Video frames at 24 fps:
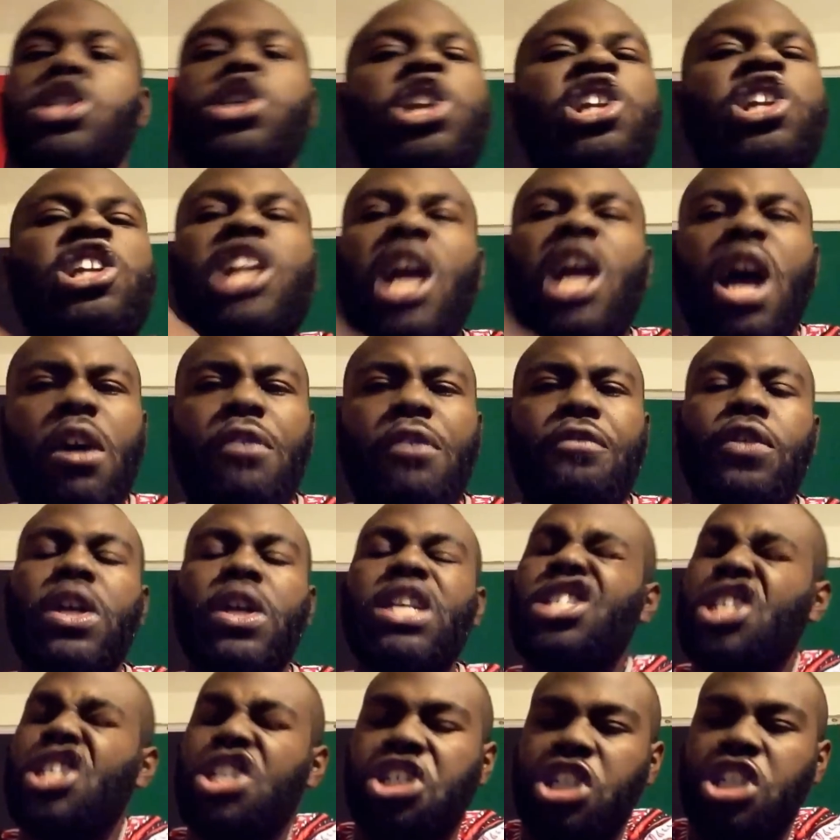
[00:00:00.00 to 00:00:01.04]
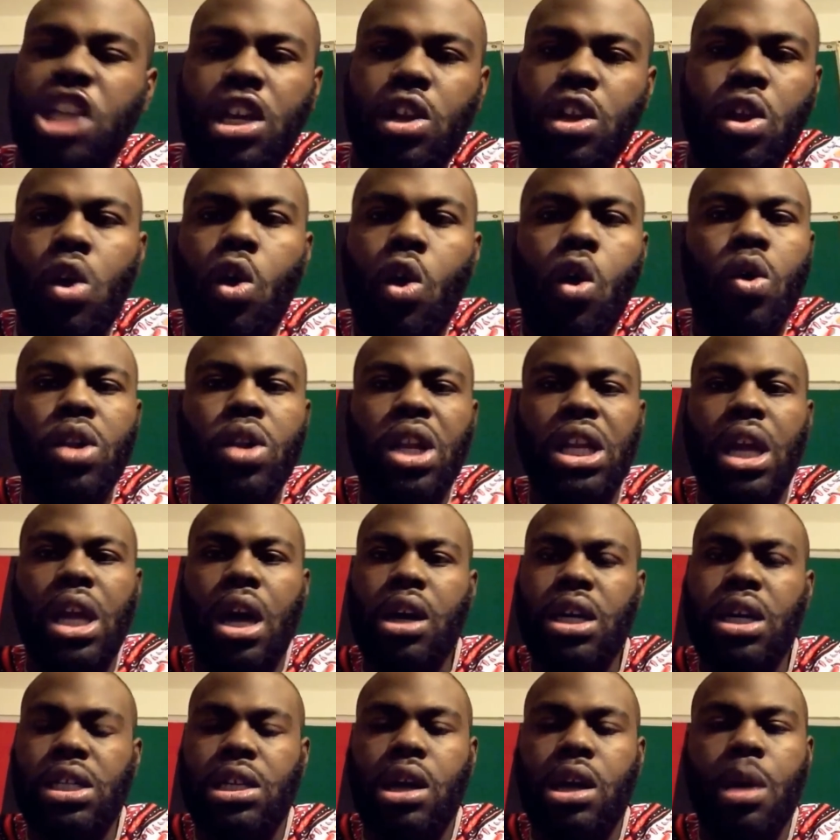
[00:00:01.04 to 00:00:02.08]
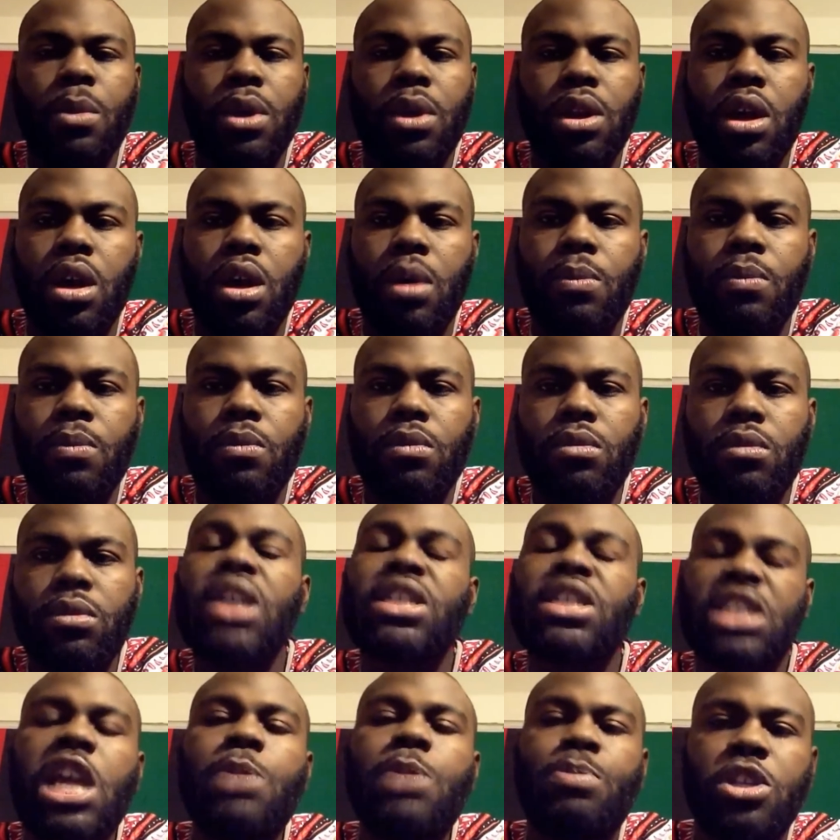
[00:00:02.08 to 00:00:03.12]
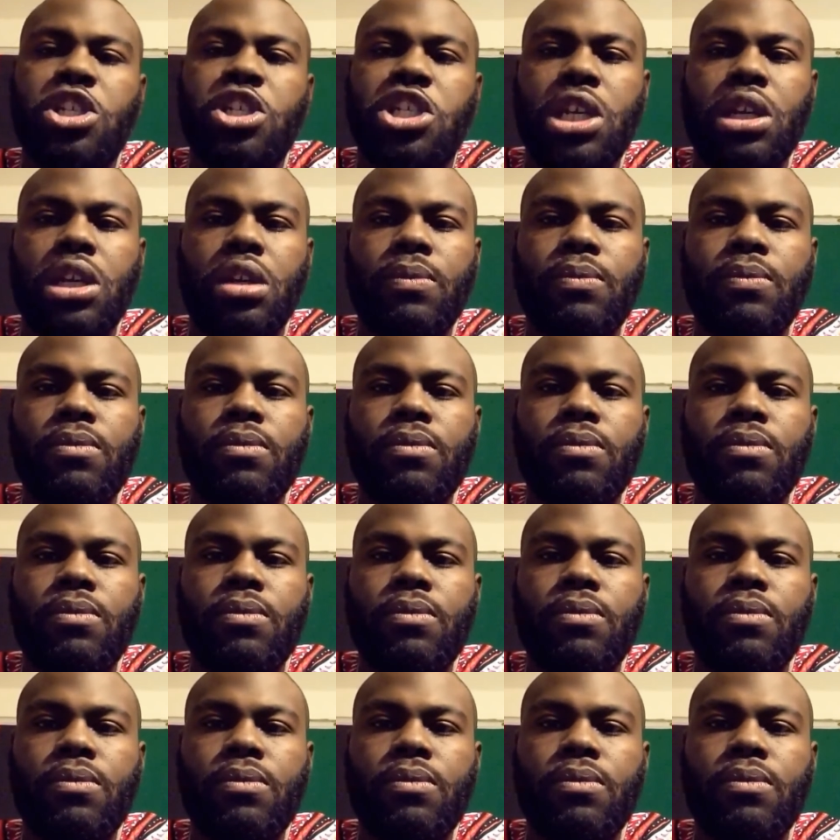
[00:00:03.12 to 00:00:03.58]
love to shit on the youngest coming up. Let's keep it G.